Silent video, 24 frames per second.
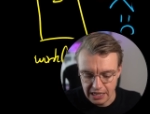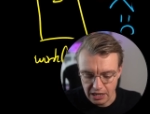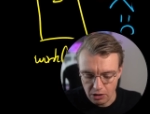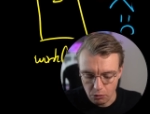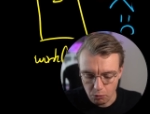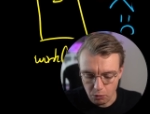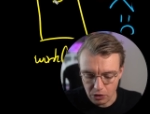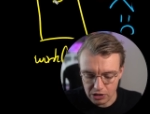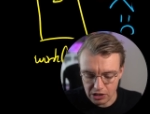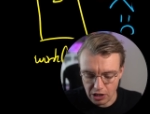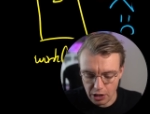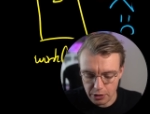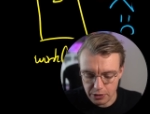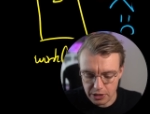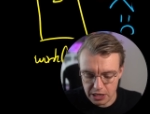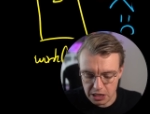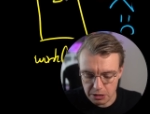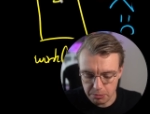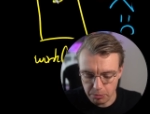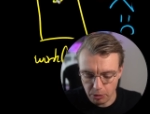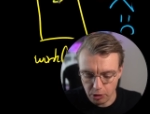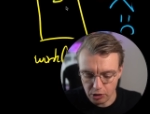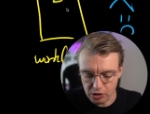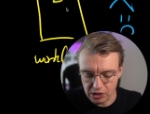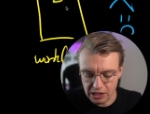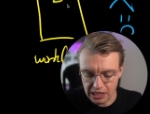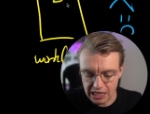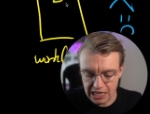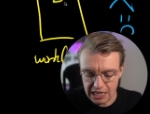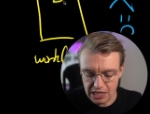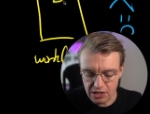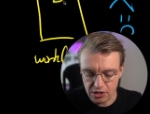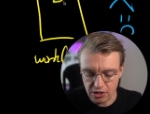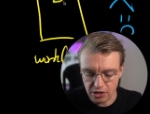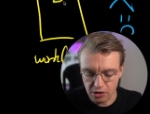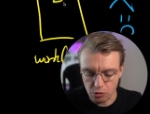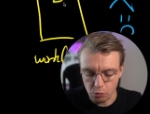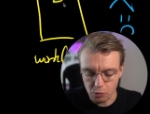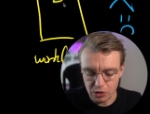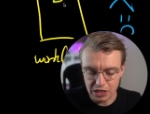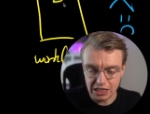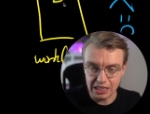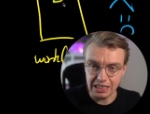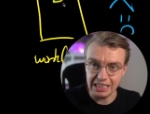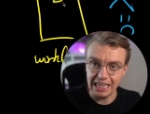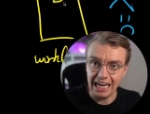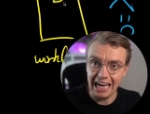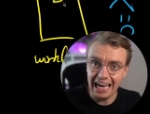well, at this point here, we
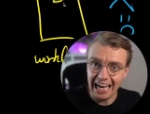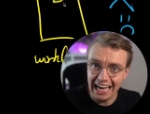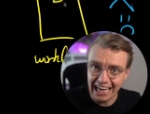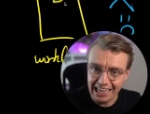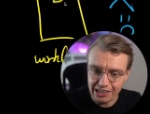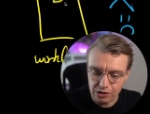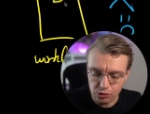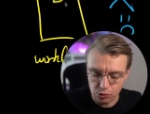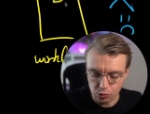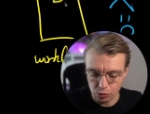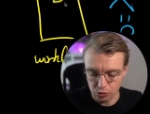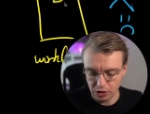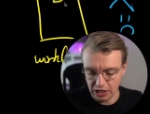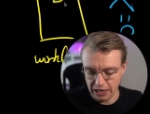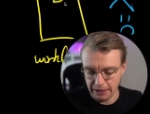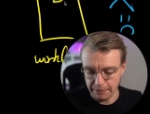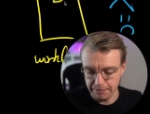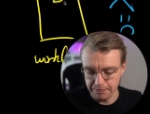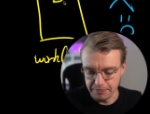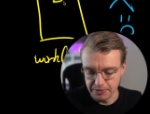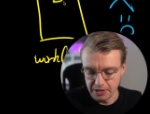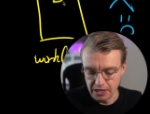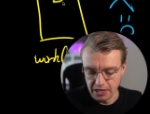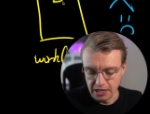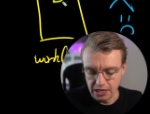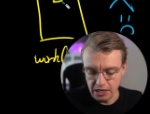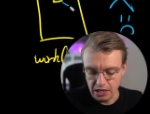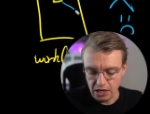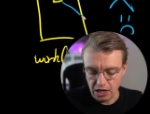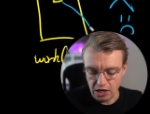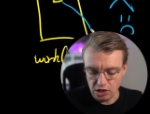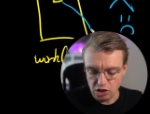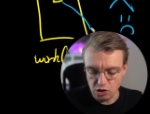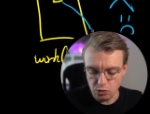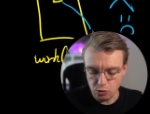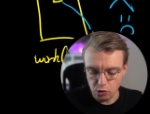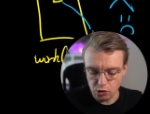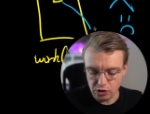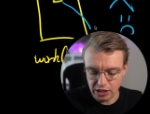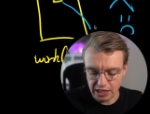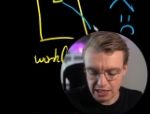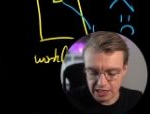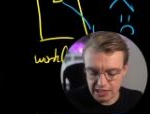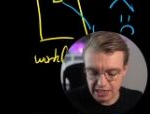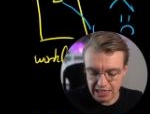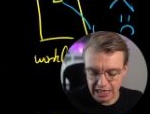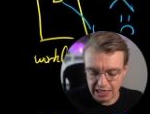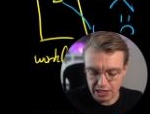can handle that. And you could
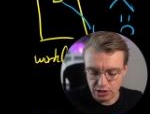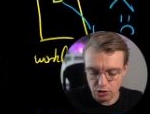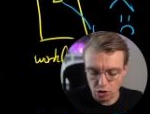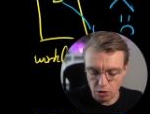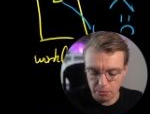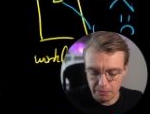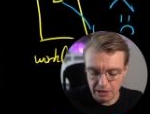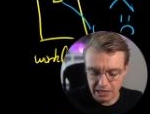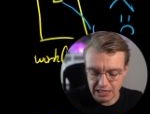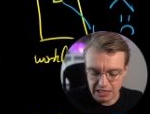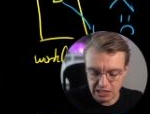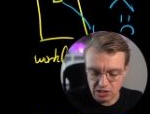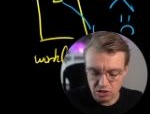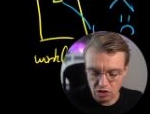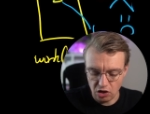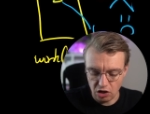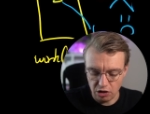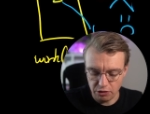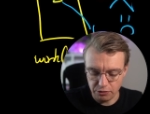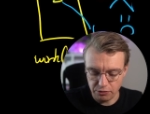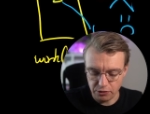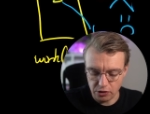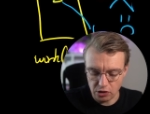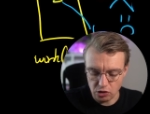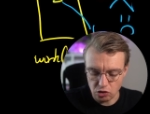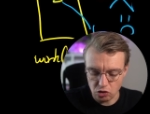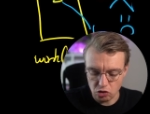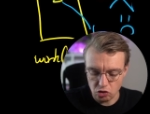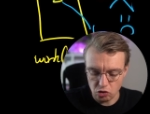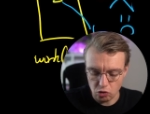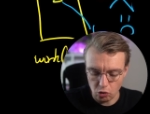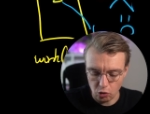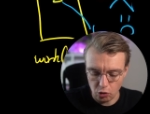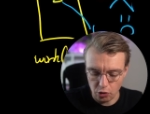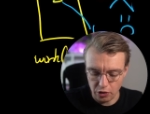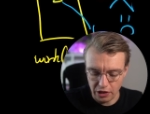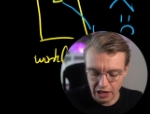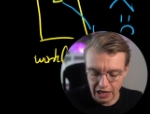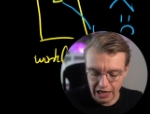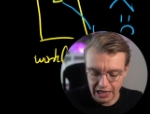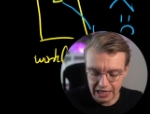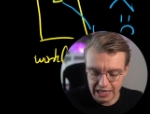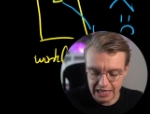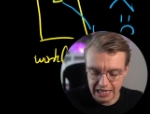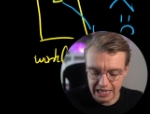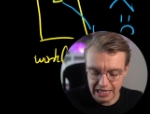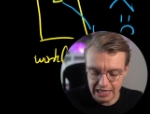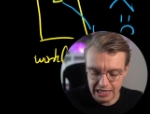then send your message off and store that
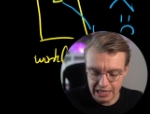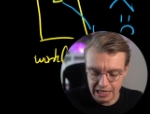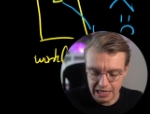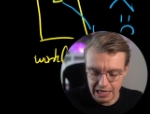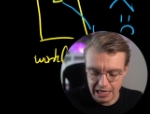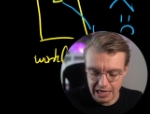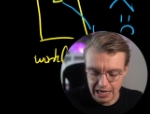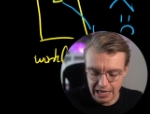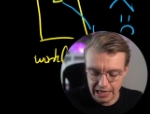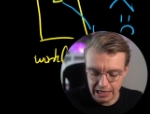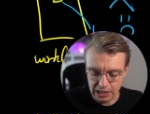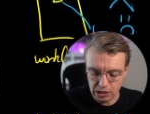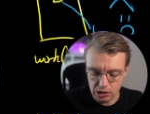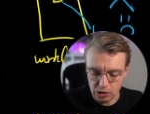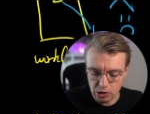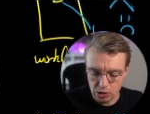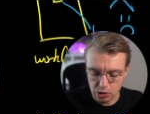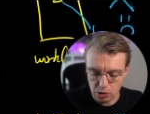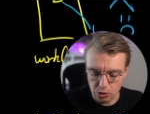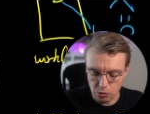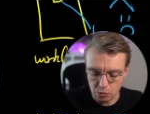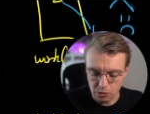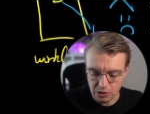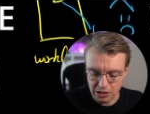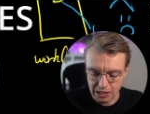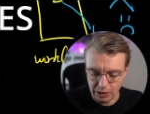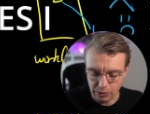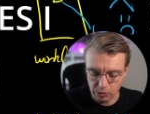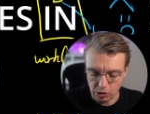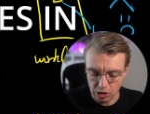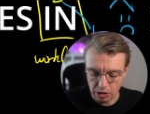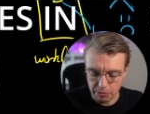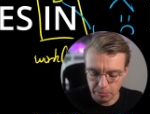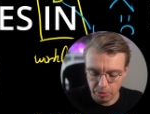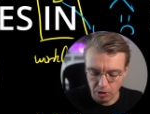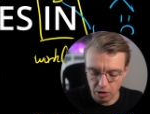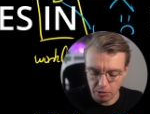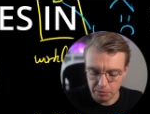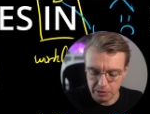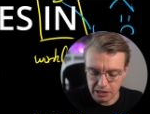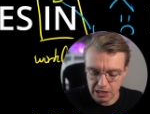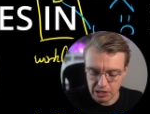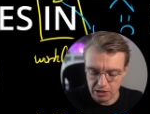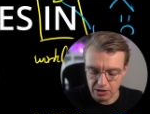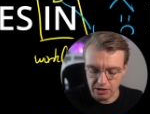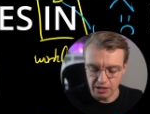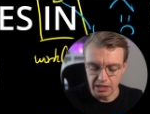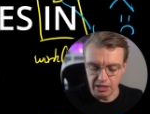in a queue down at the bottom
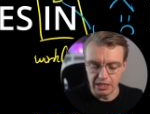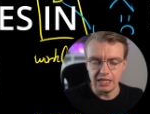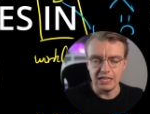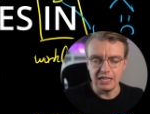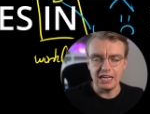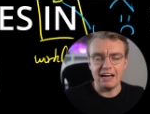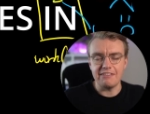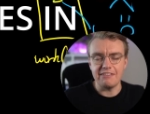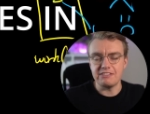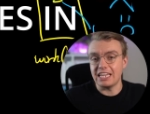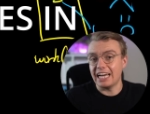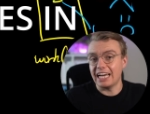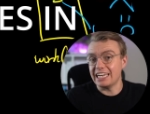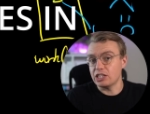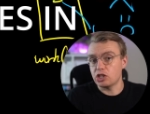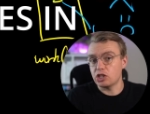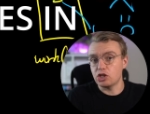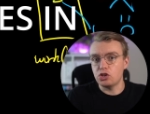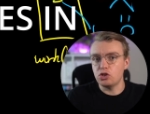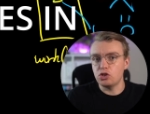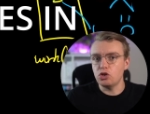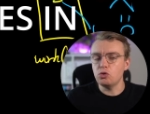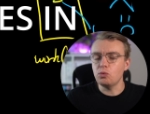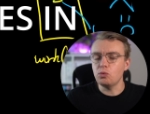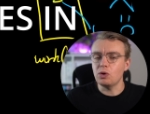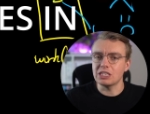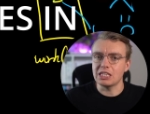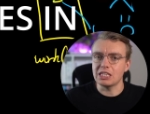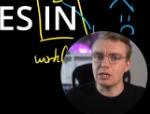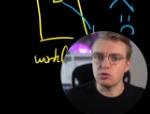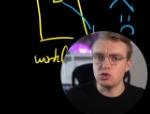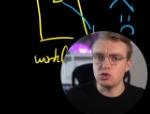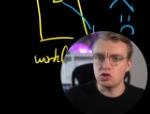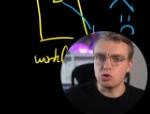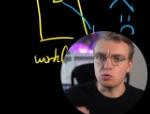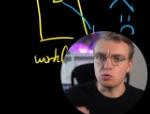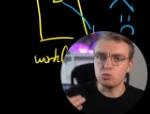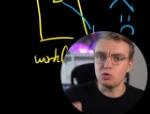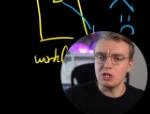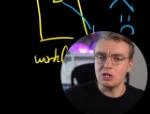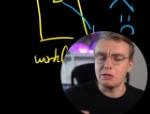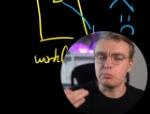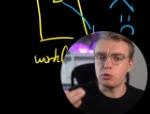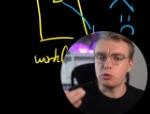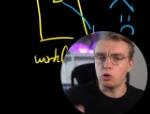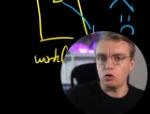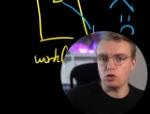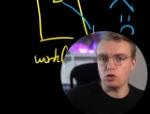here. Having that in a queue allows you to
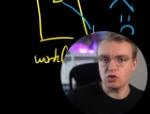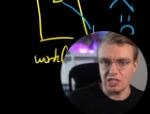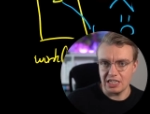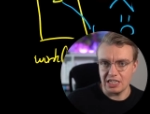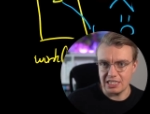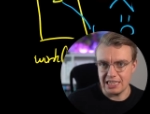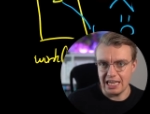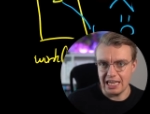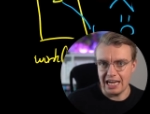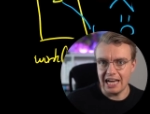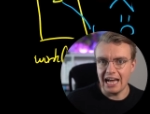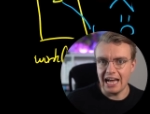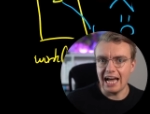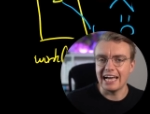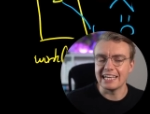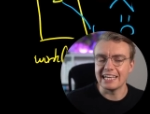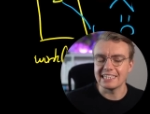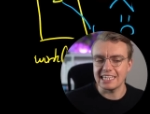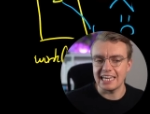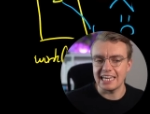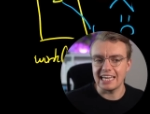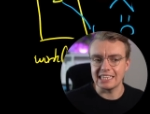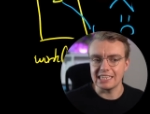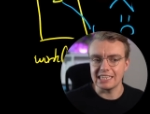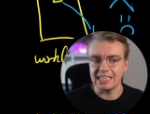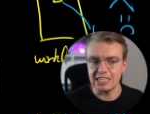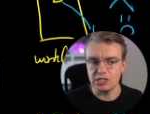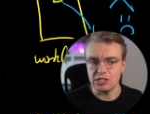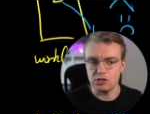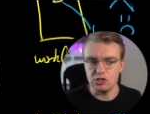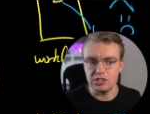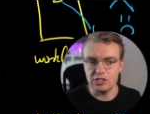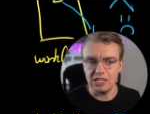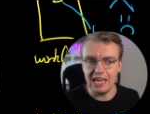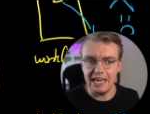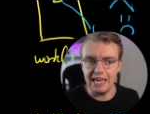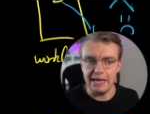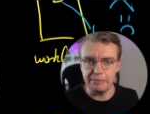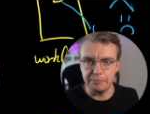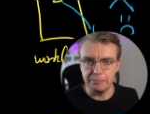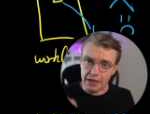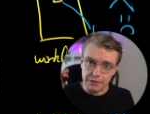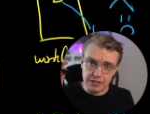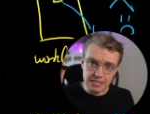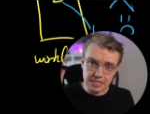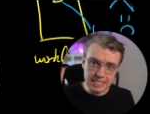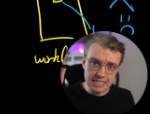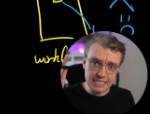reprocess that at a later date.
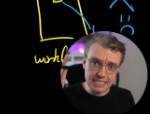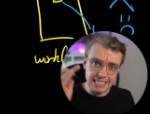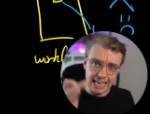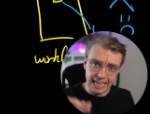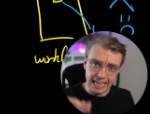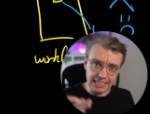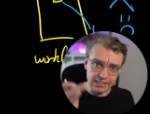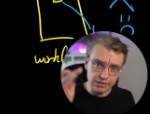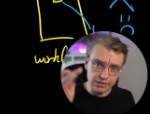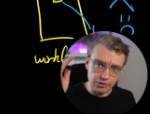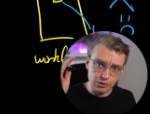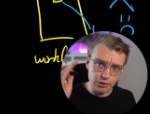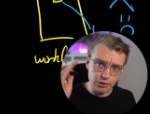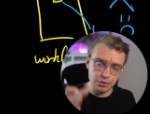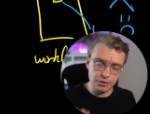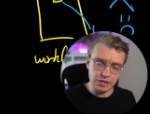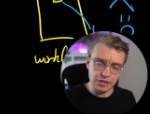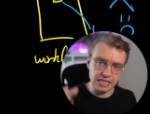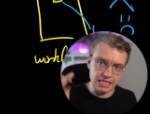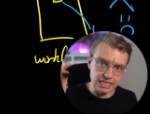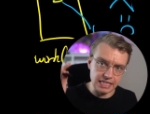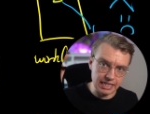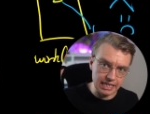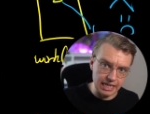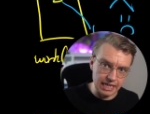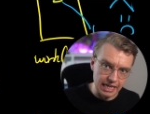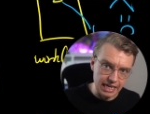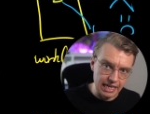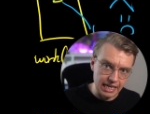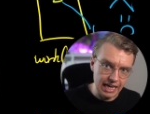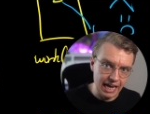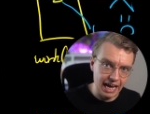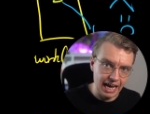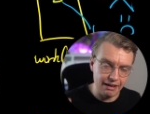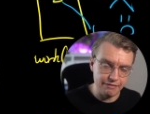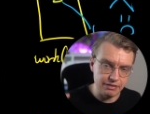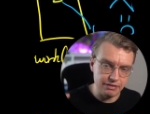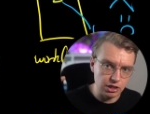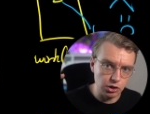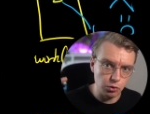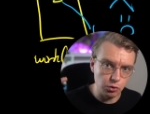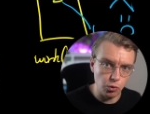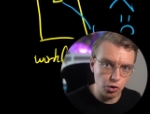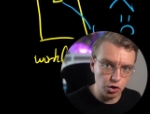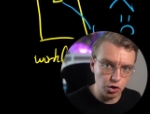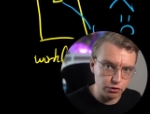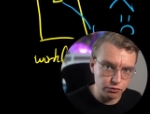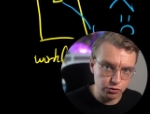The second thing having a
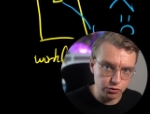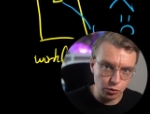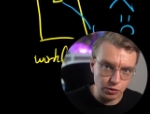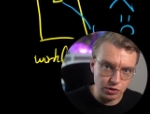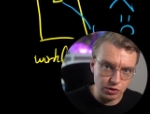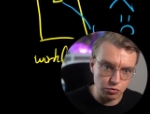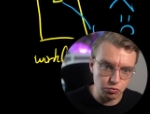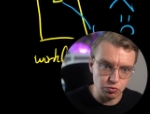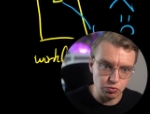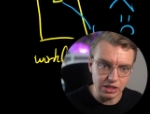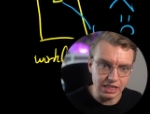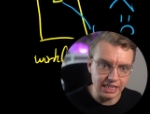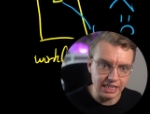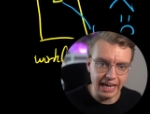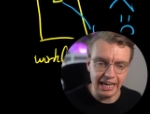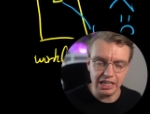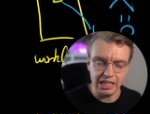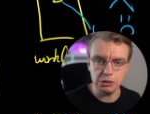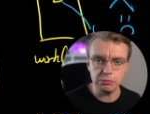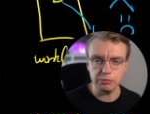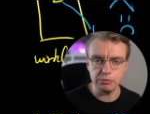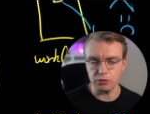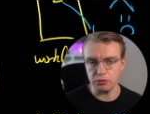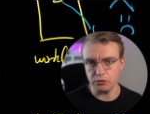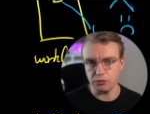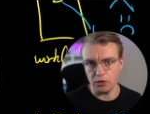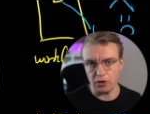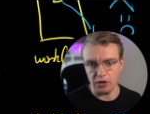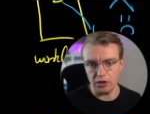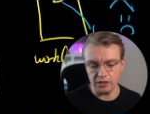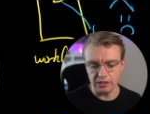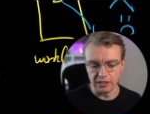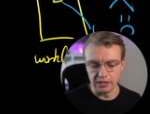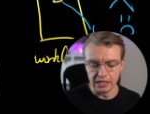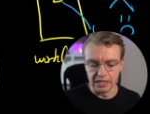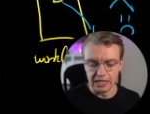workflow is really helpful for,